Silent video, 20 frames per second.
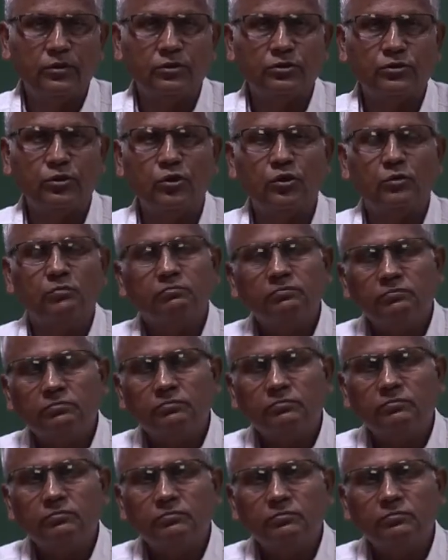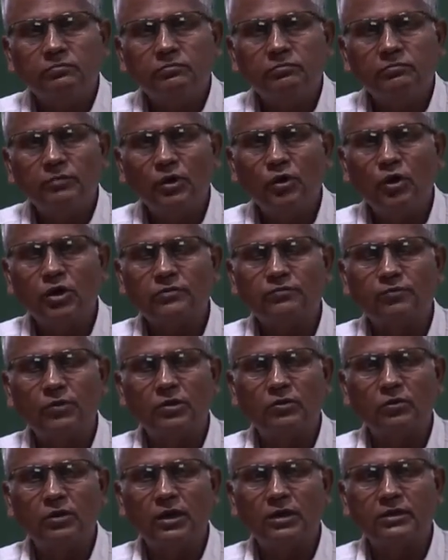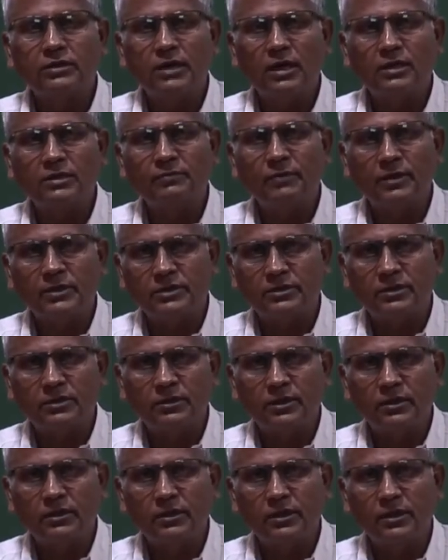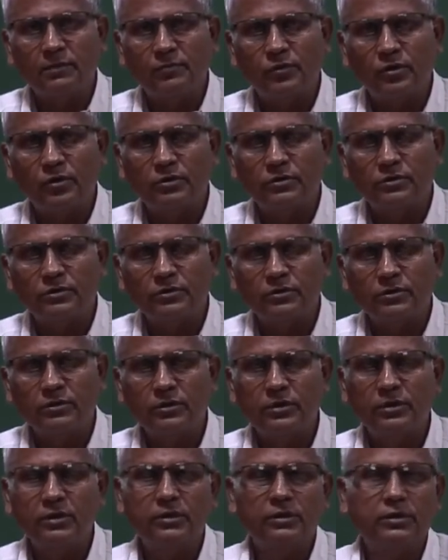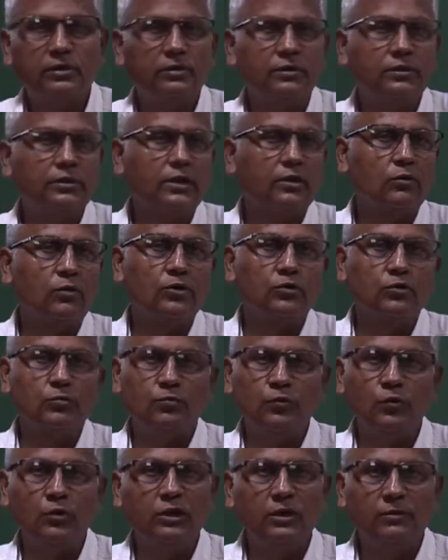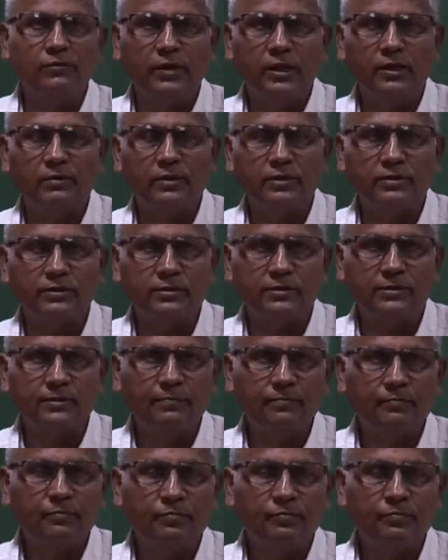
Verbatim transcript: So, because front rollers runs faster than the aprons, they are going to pull the fibers,